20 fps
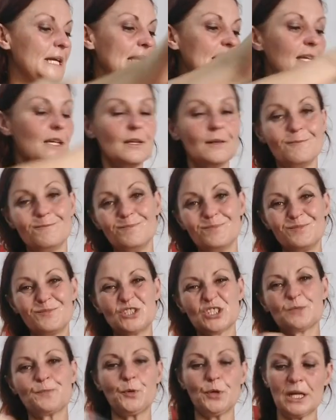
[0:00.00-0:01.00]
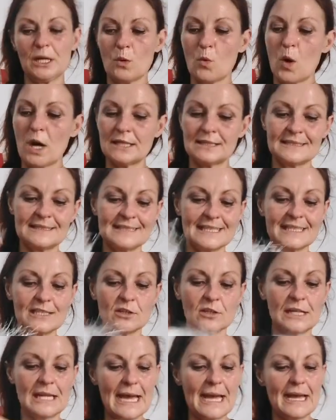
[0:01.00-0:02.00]
me just putting one
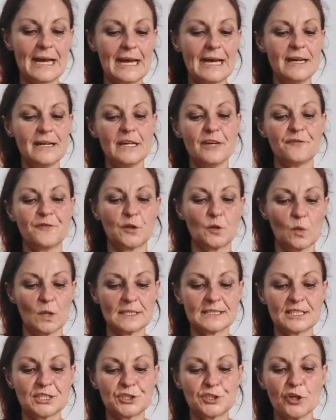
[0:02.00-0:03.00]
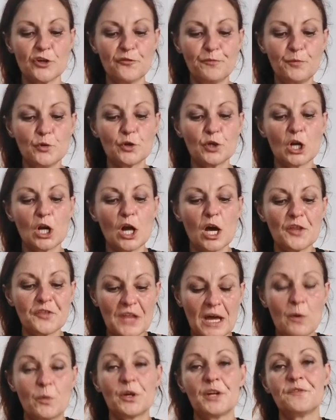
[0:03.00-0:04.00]
single layer. If it was a surfboard
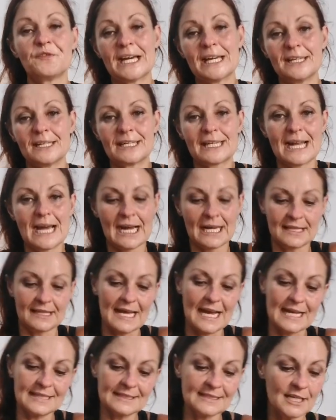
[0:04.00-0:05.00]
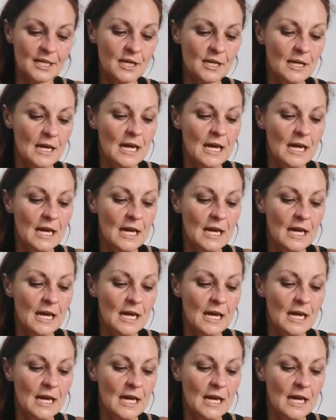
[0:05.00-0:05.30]
cloth, I would have done it like that.